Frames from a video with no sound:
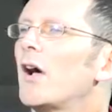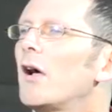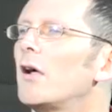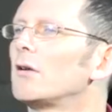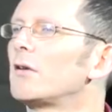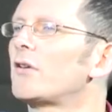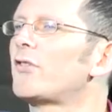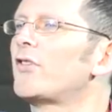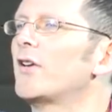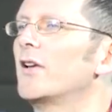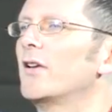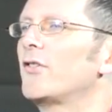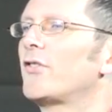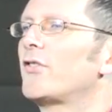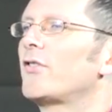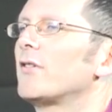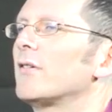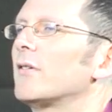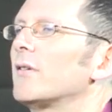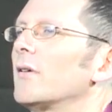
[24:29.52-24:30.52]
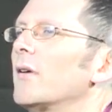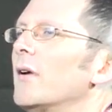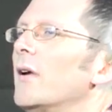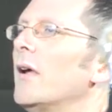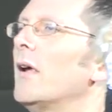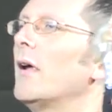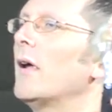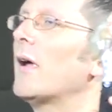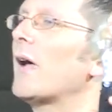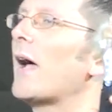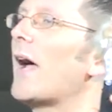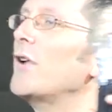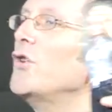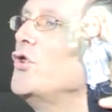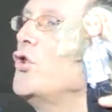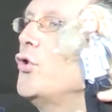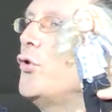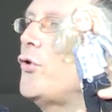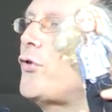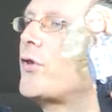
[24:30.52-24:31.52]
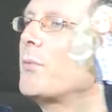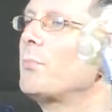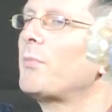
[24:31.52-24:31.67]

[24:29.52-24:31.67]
the answers and use